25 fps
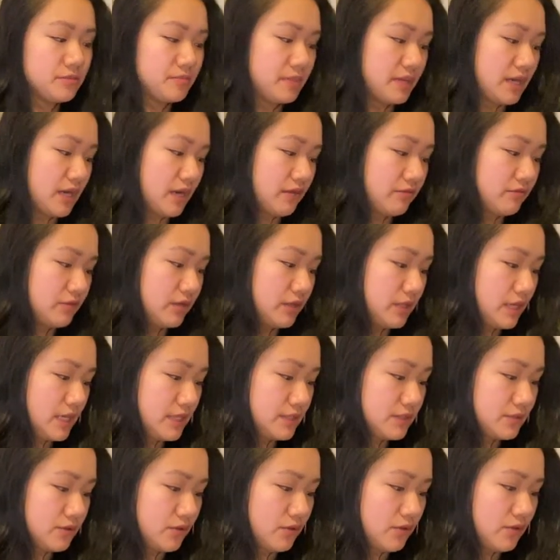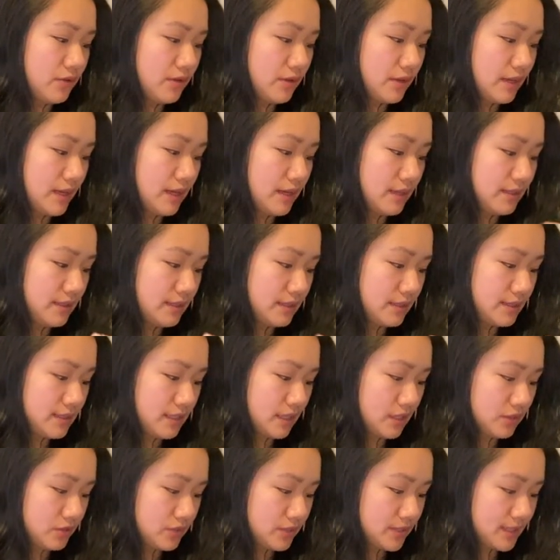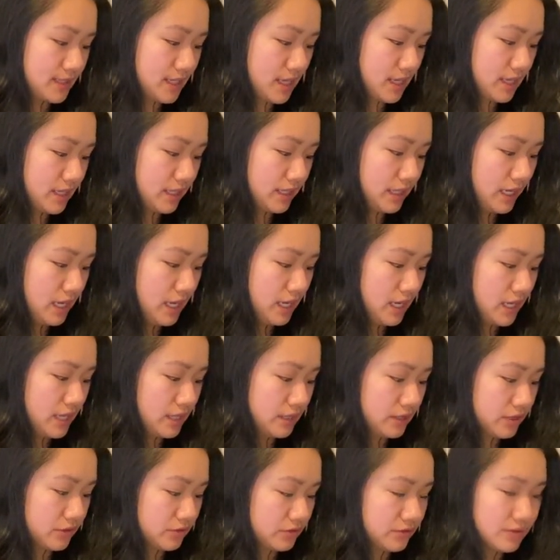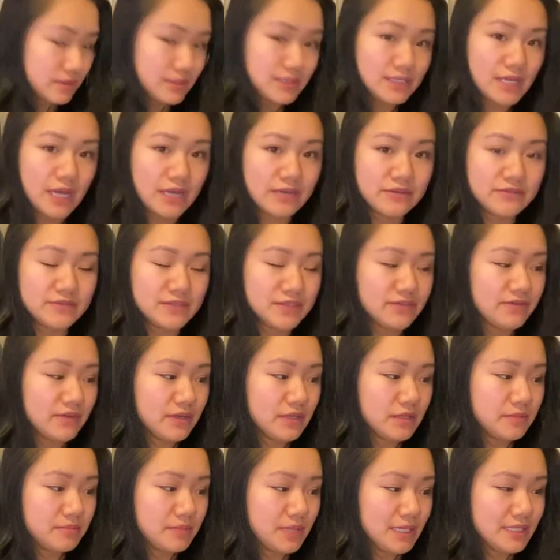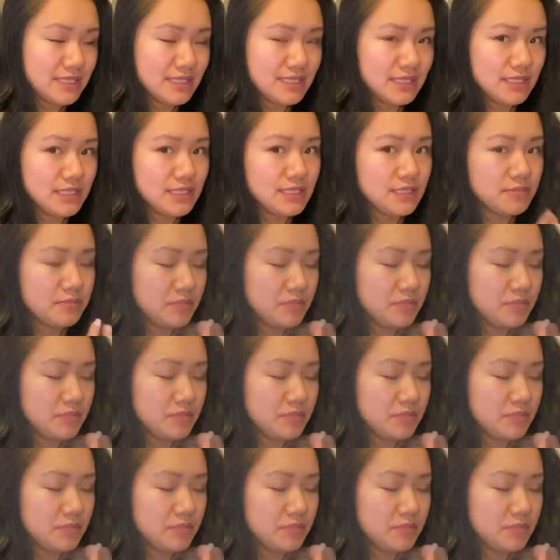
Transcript: but I realized on this other side, there's kind of developed like this